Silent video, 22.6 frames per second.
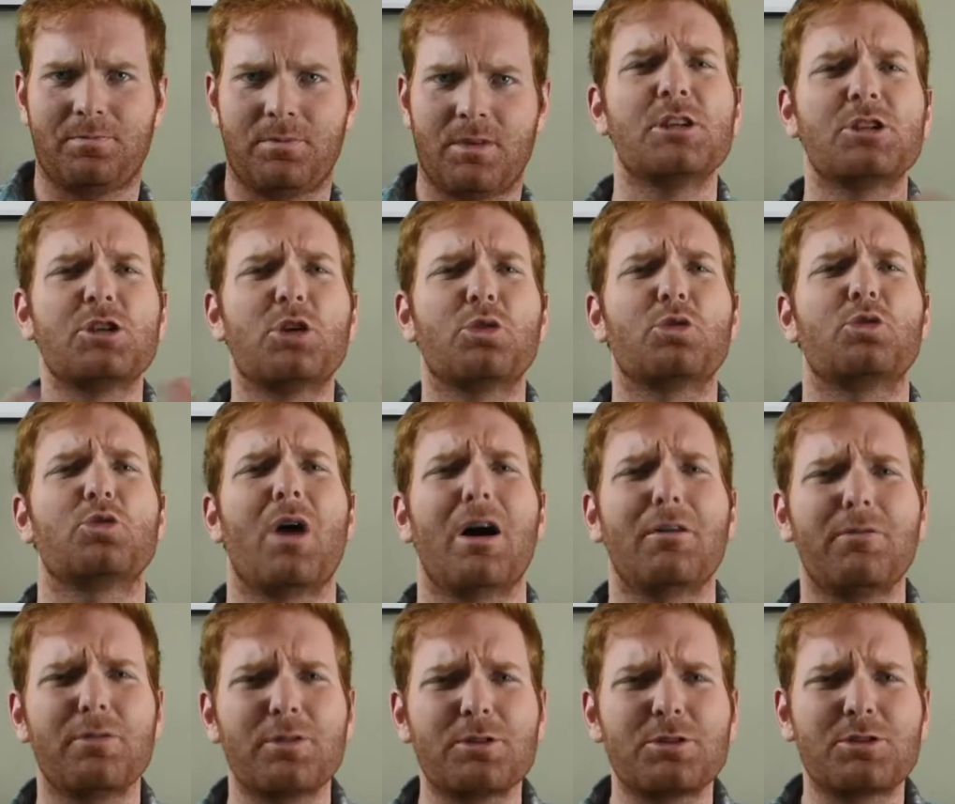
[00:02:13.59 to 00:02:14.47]
So
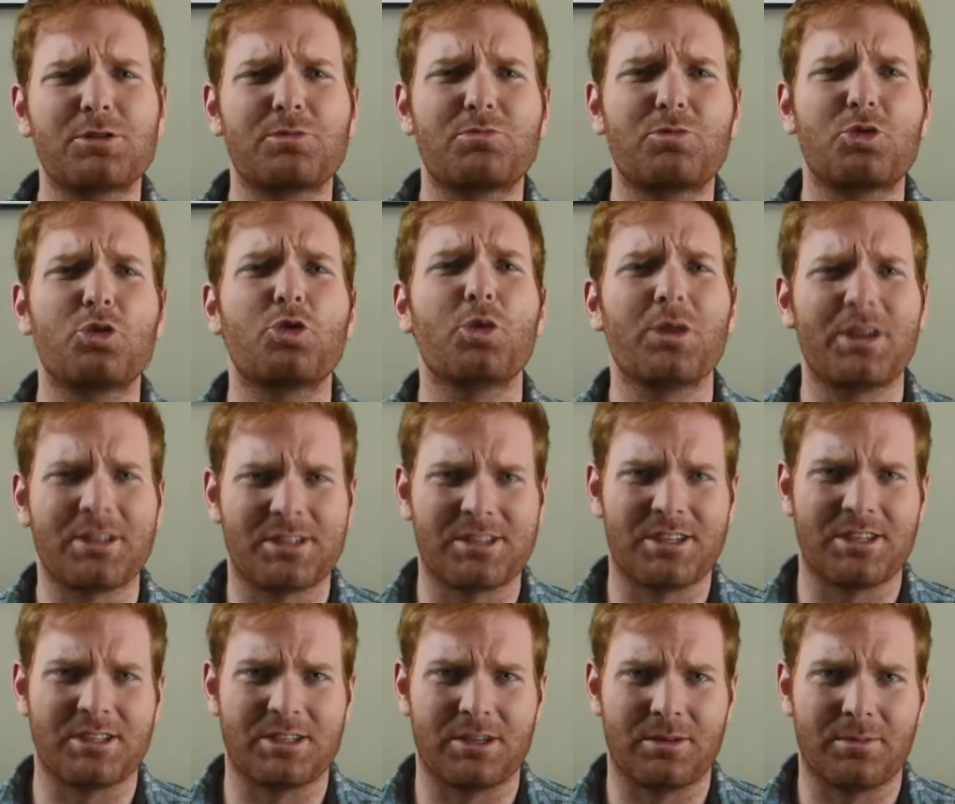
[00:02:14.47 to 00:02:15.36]
Crawford's
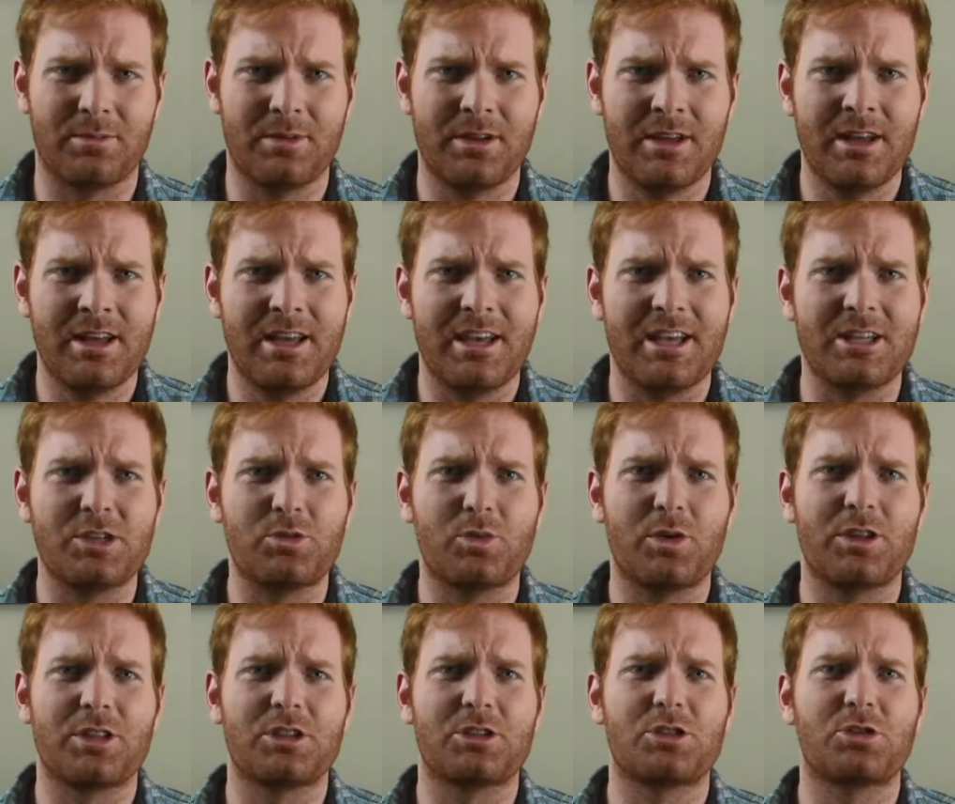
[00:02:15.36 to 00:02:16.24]
criticism is
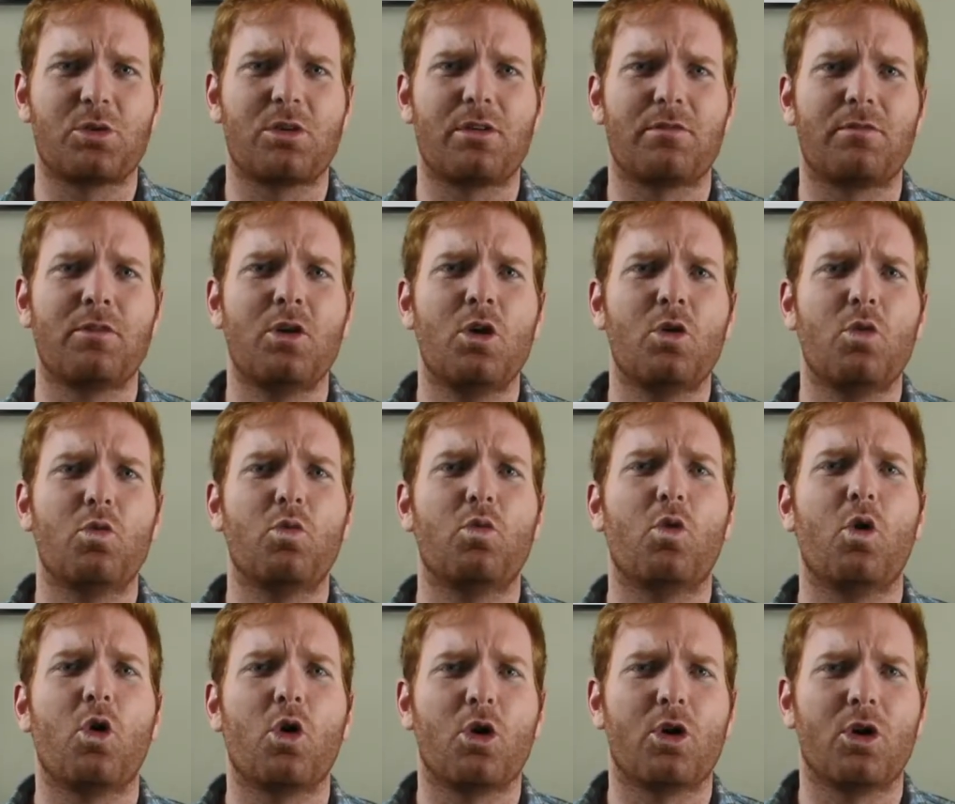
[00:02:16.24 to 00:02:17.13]
with a sort of
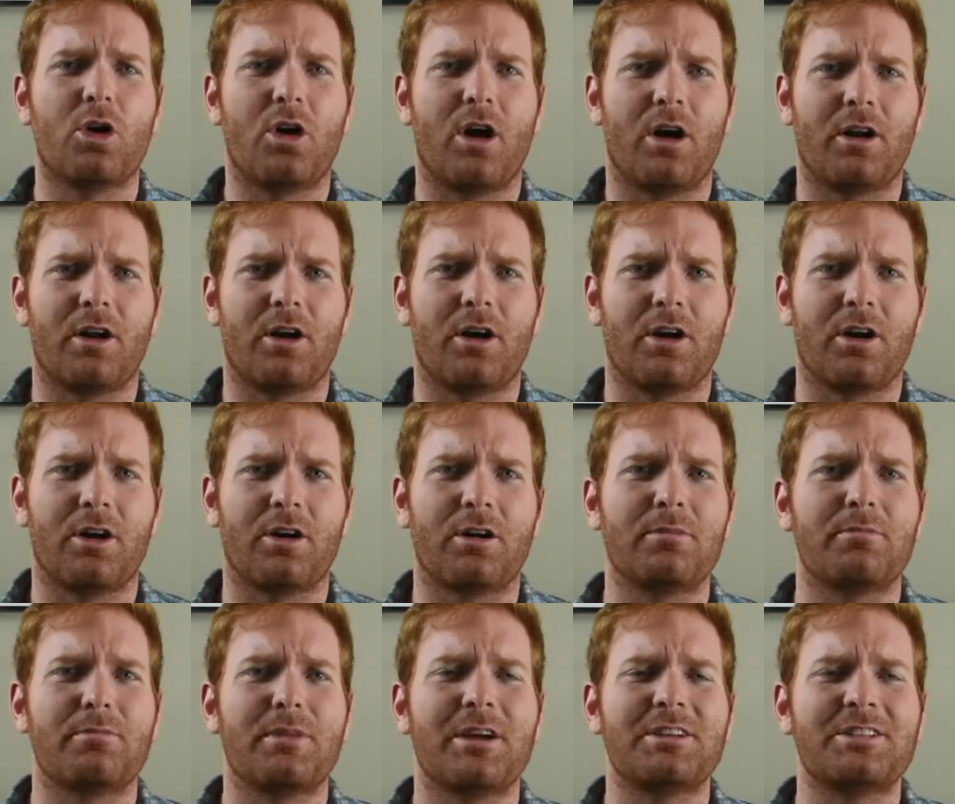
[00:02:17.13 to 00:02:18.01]
war on
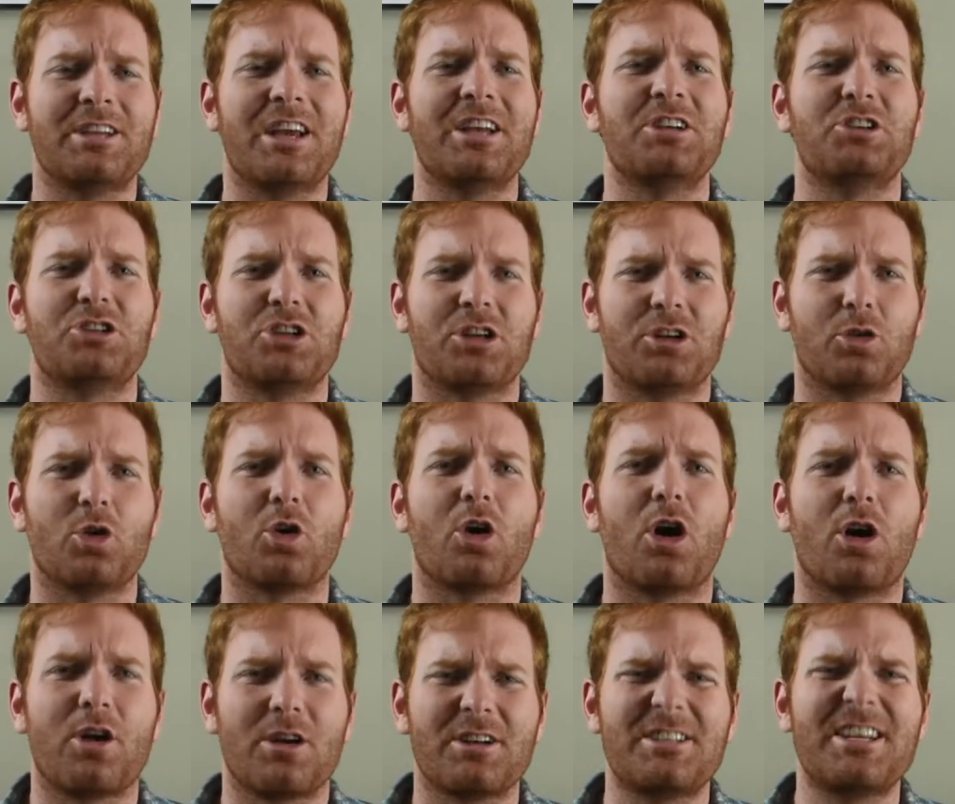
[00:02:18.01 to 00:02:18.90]
our attention, or
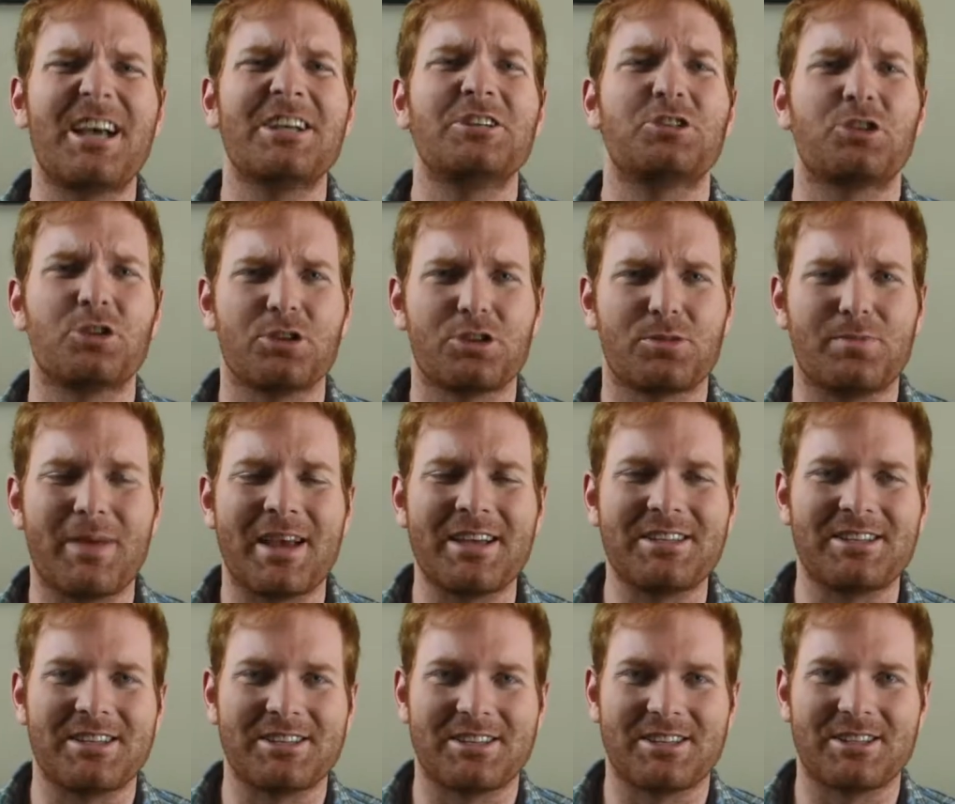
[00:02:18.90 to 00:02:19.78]
our attentional
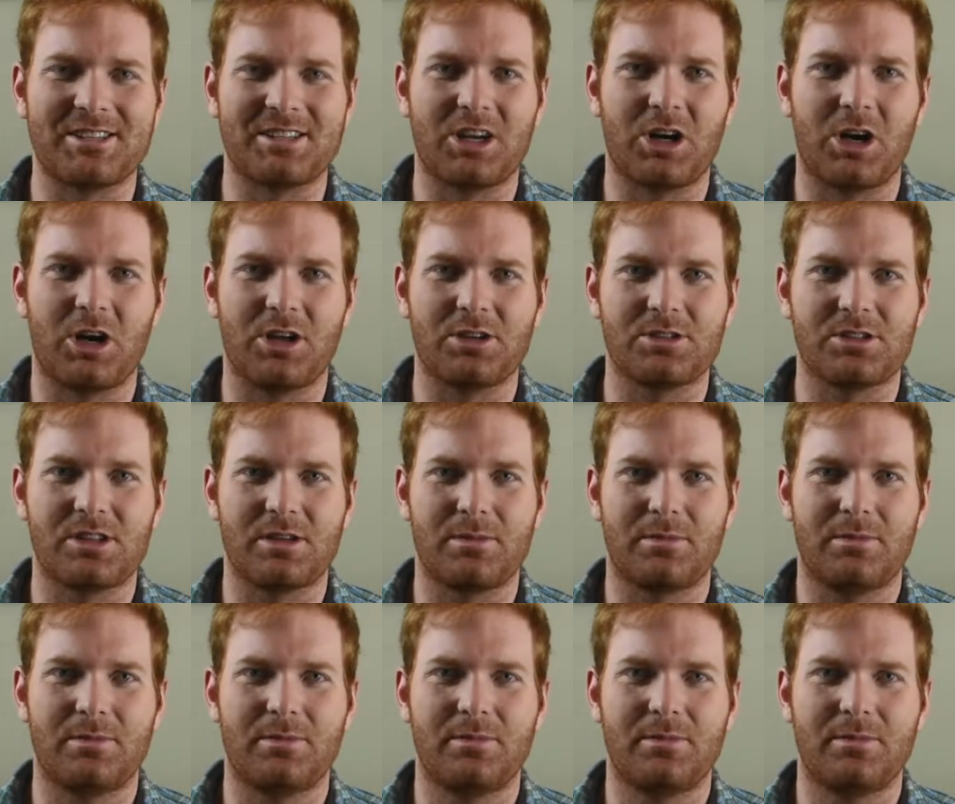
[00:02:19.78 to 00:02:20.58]
spaces as he calls them.